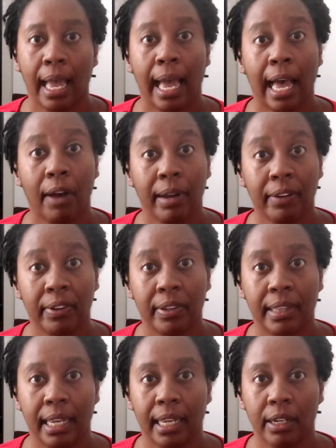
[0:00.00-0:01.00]
However,
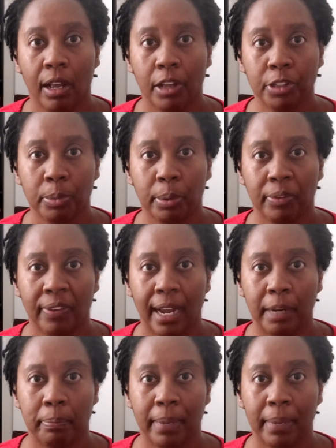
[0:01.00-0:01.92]
they can also provide